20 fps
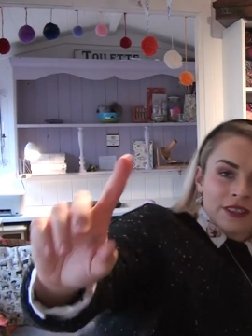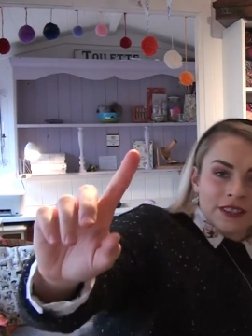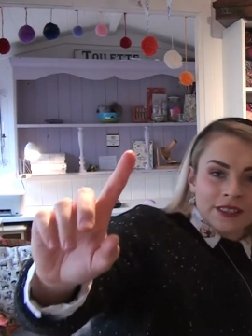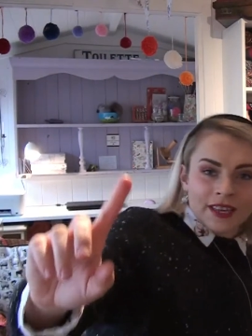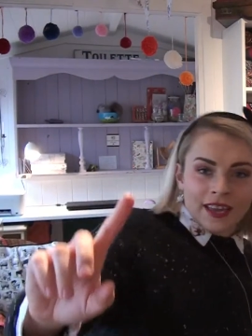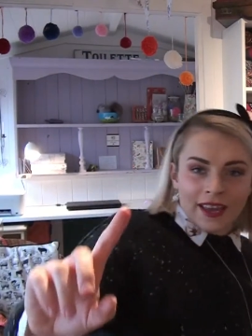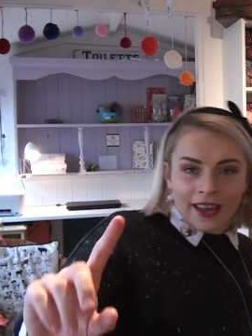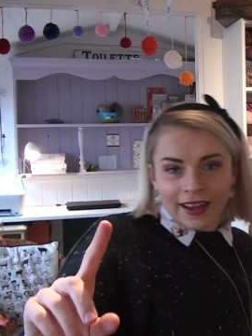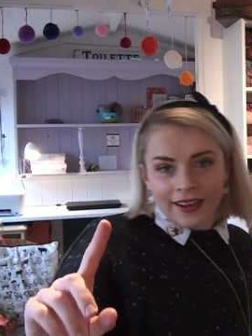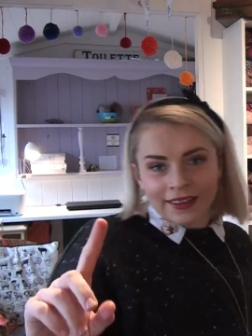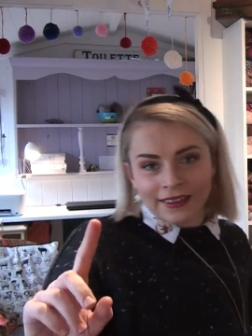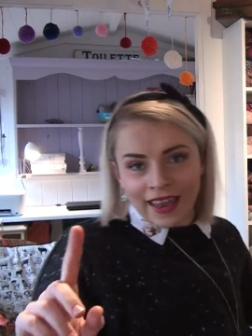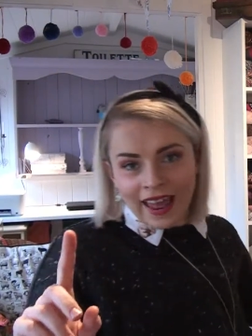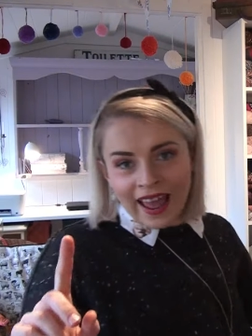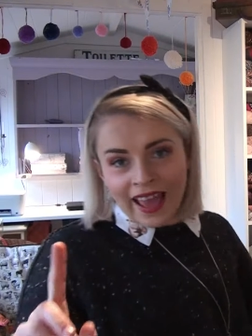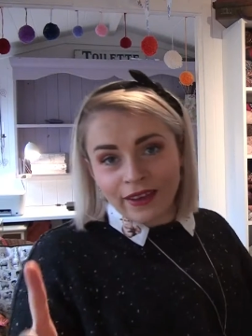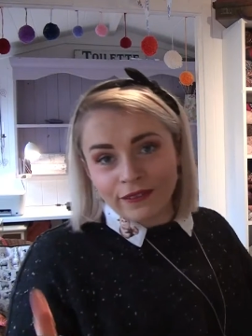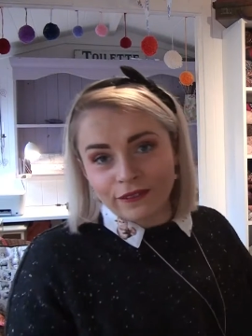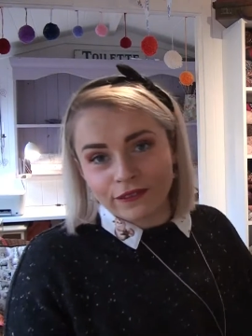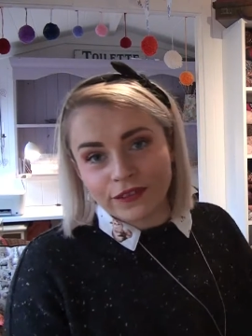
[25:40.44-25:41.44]
skein
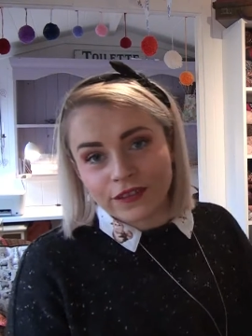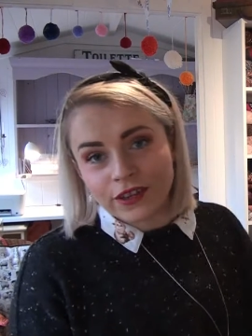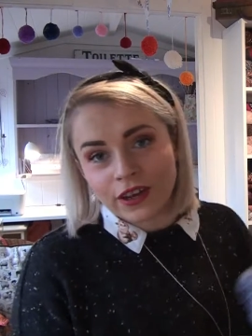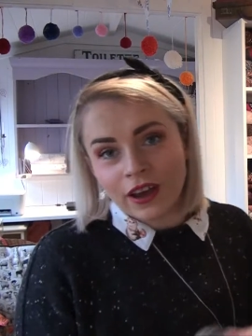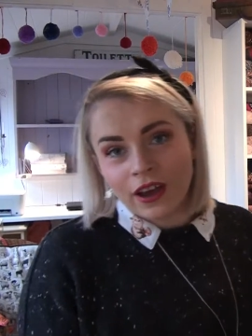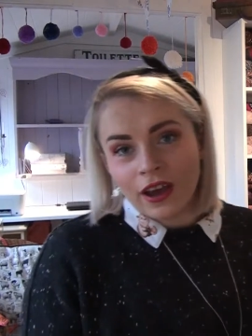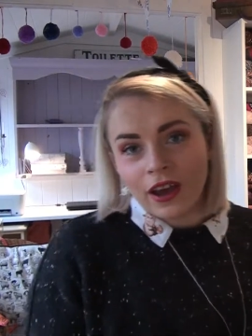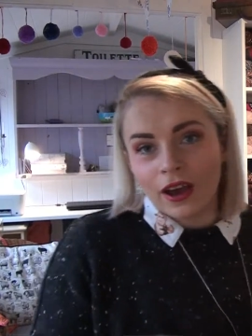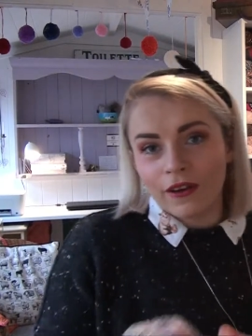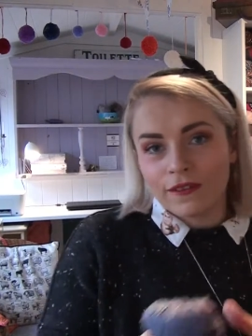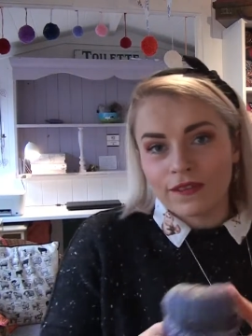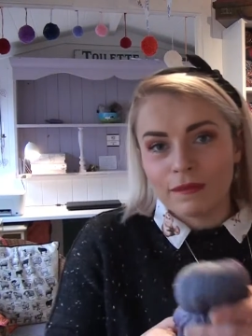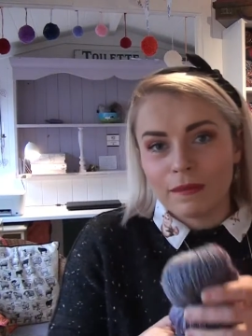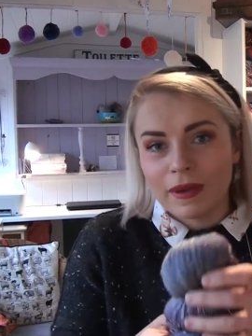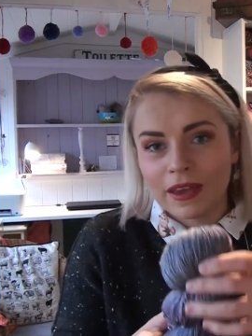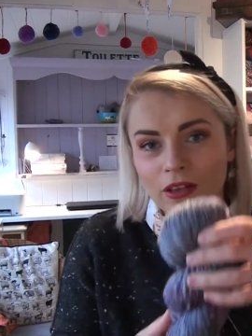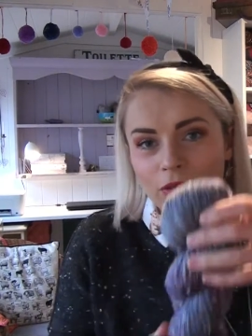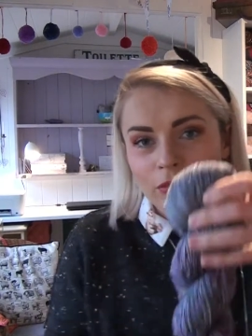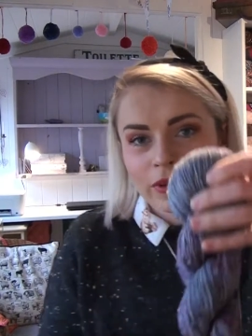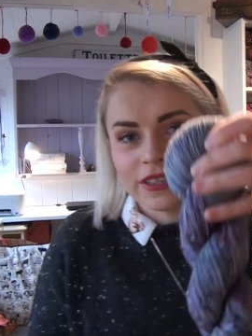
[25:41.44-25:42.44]
left of the
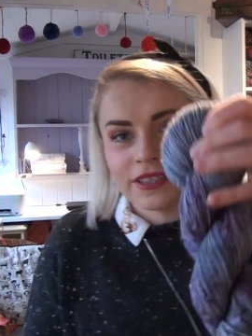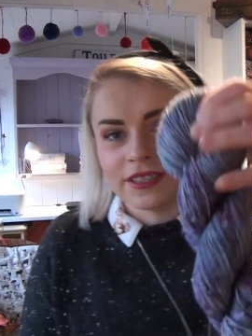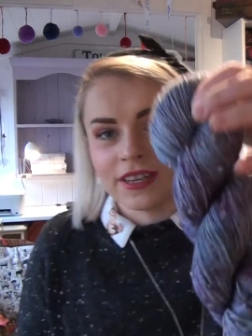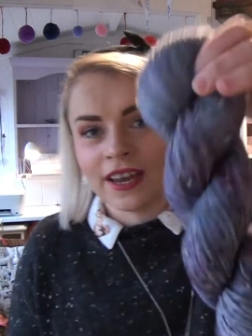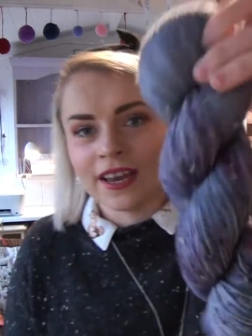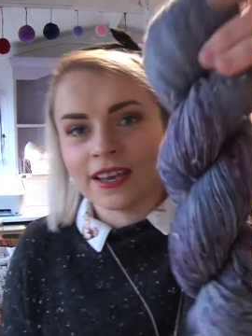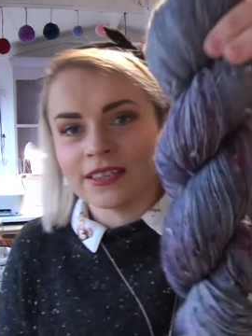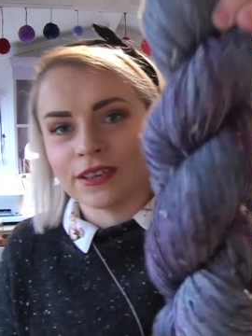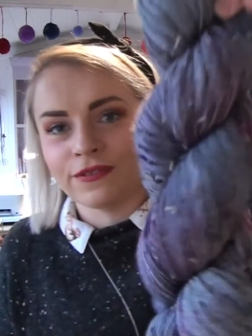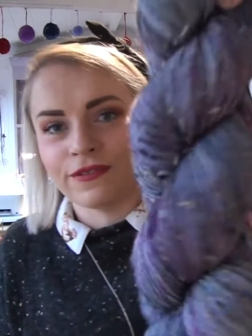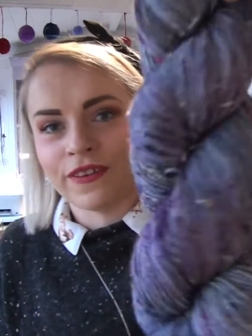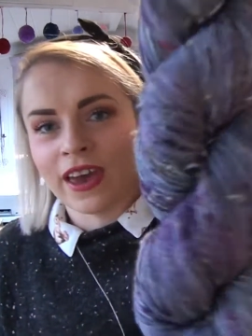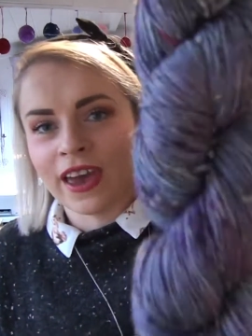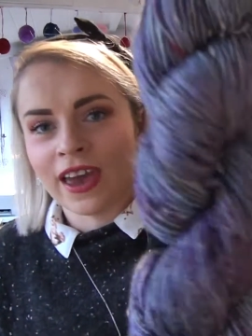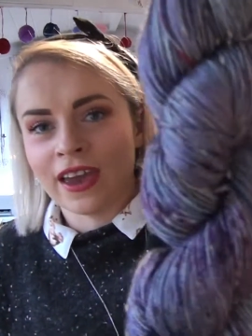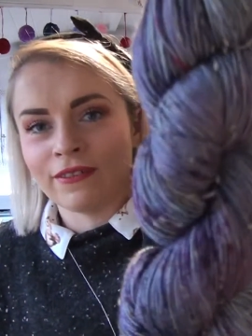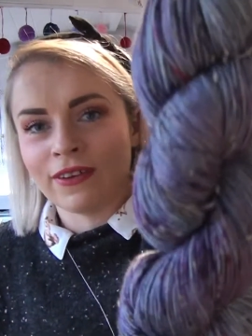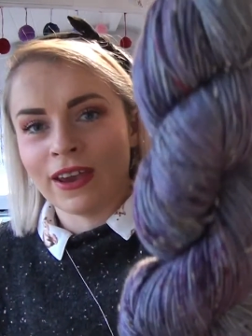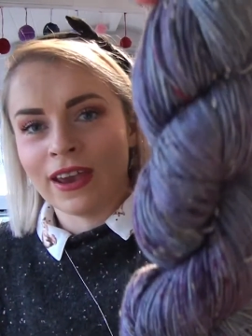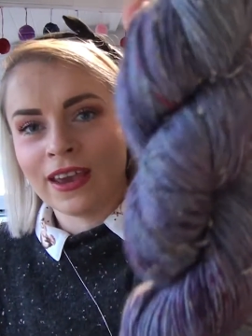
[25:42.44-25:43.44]
Michaelmas Daisy
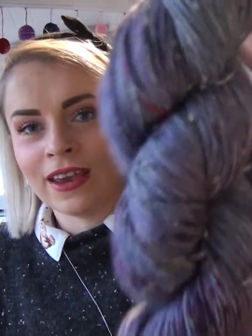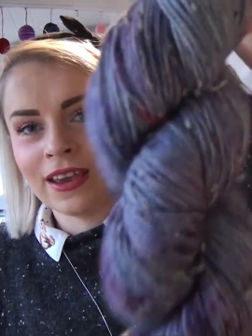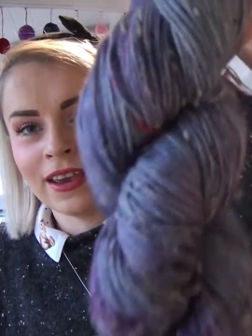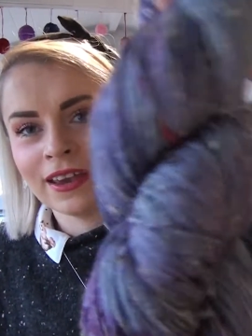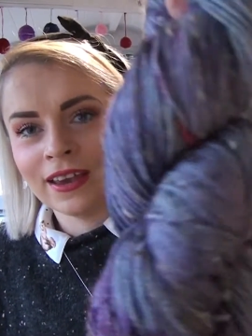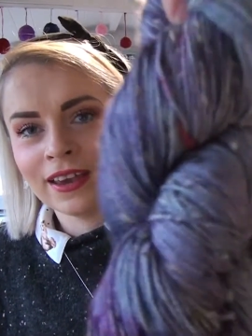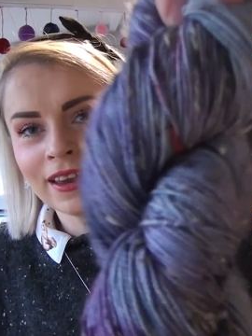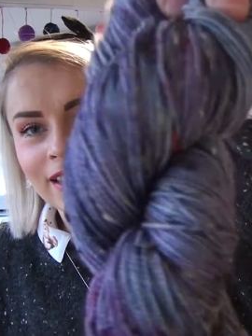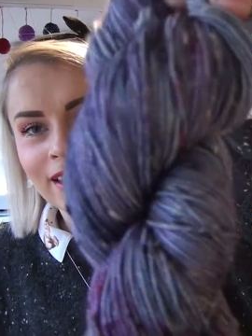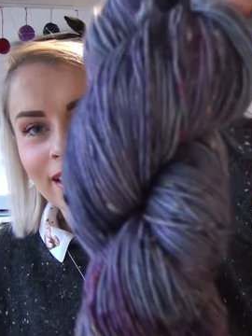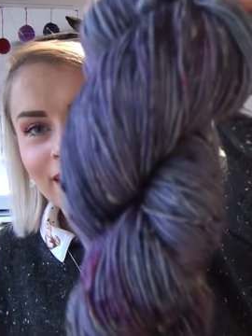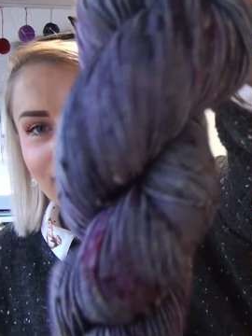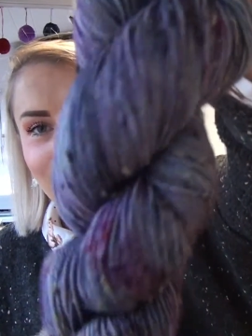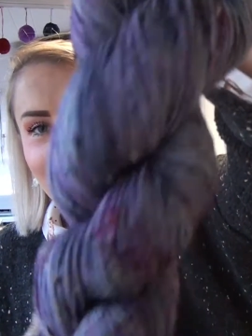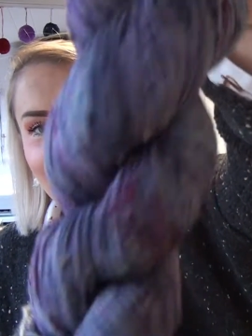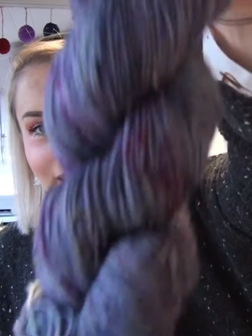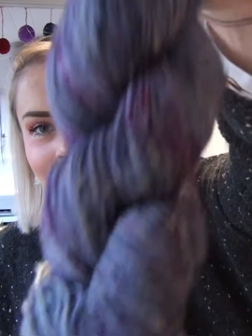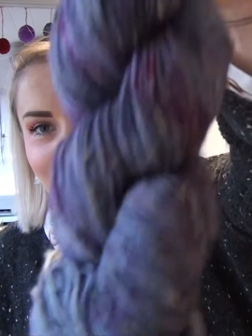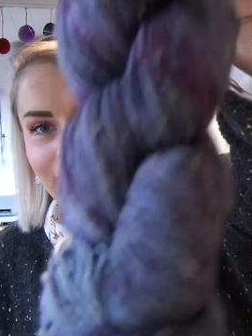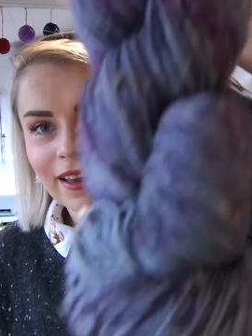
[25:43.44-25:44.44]
Fairy,
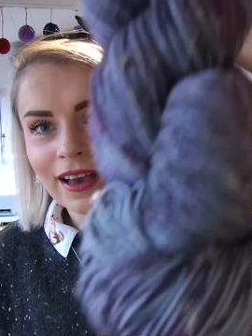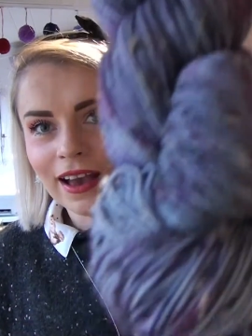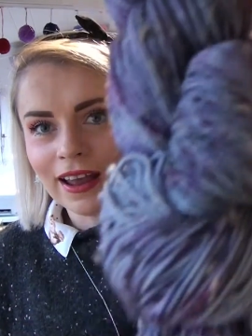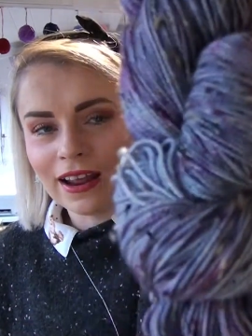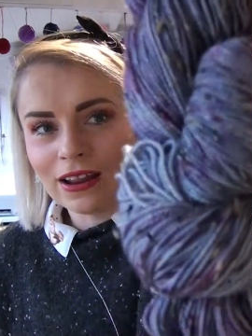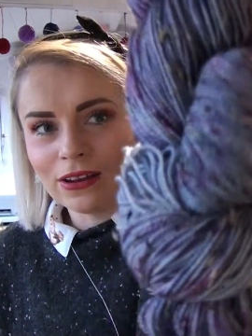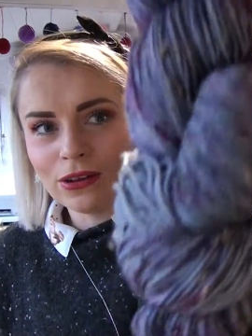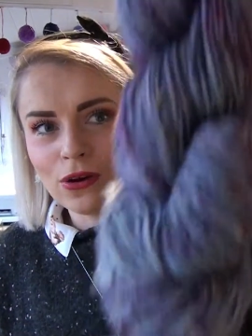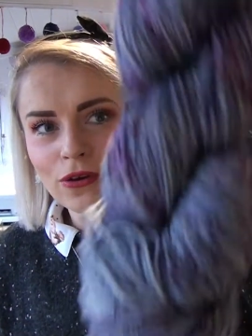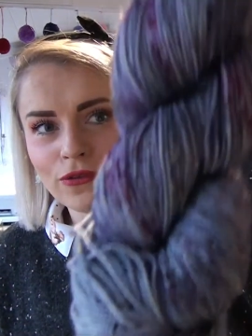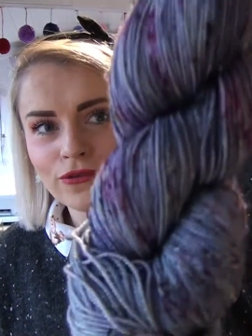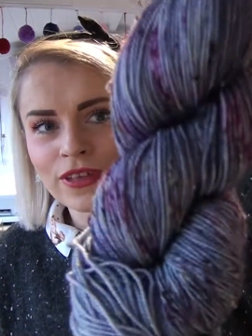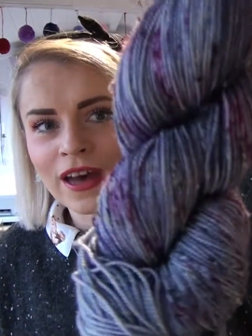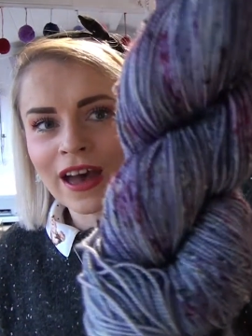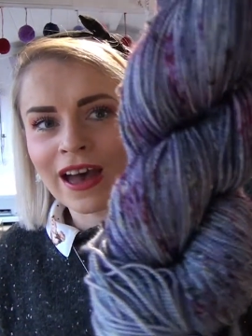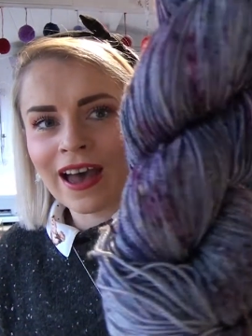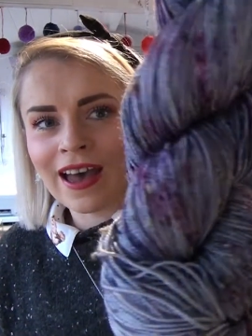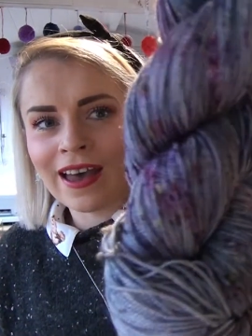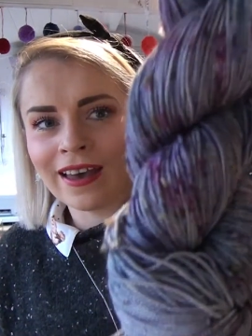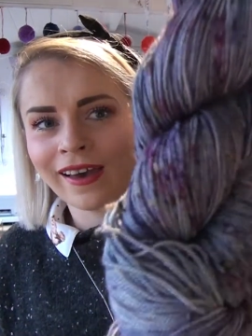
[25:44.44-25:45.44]
and I love
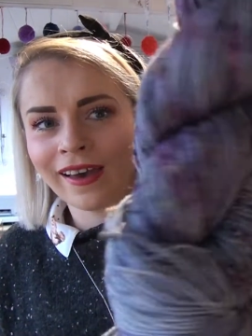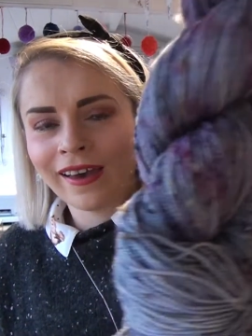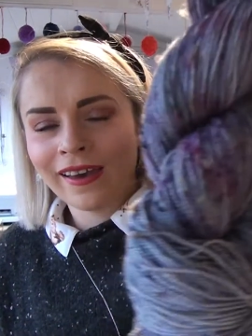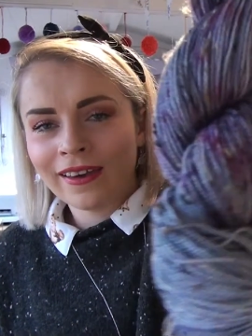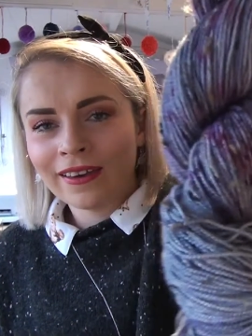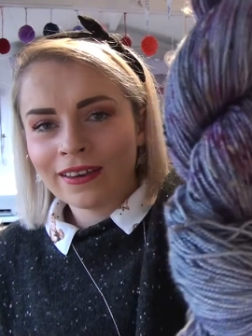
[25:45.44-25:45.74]
that.